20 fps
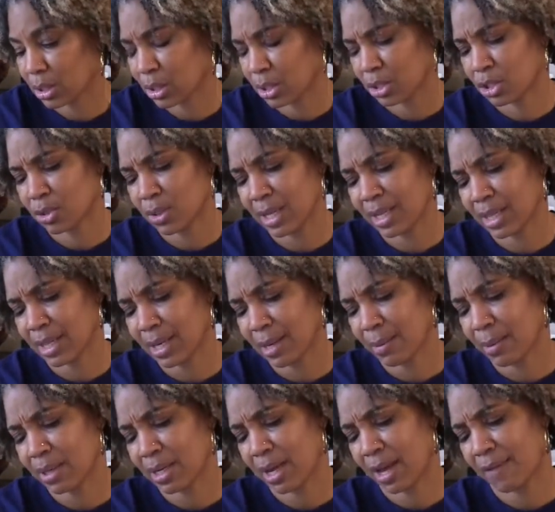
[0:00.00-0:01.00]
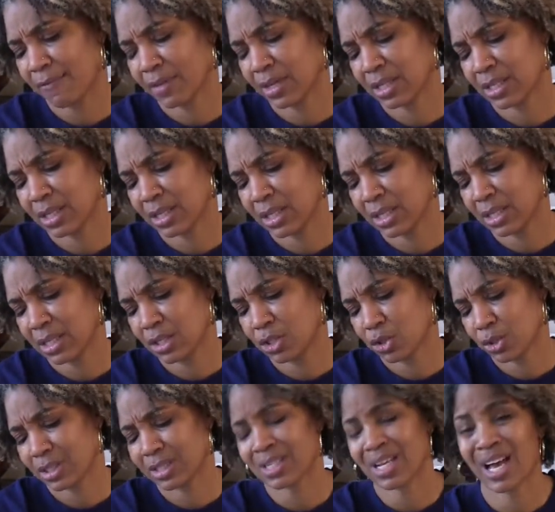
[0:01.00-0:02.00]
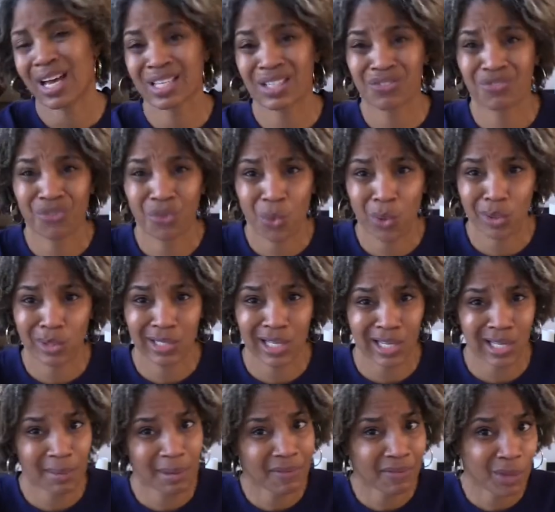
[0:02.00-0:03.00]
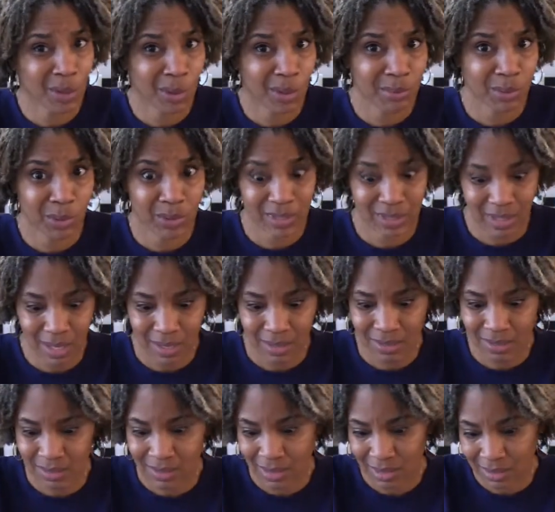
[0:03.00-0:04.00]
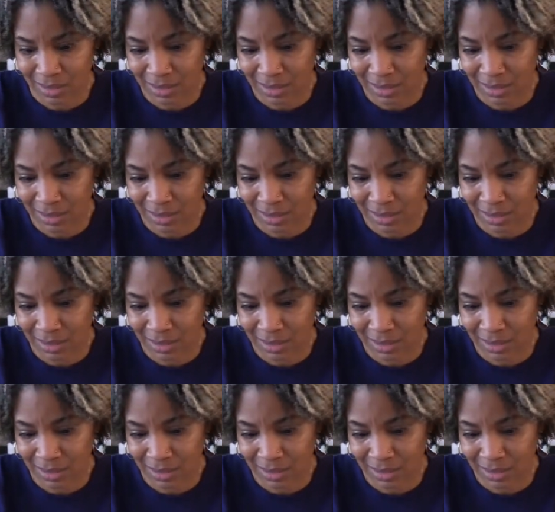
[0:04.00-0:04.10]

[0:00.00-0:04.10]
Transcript: So I think I'm going to have, because I think these are a size 4, so I think I'm going to have to go up to a size 6,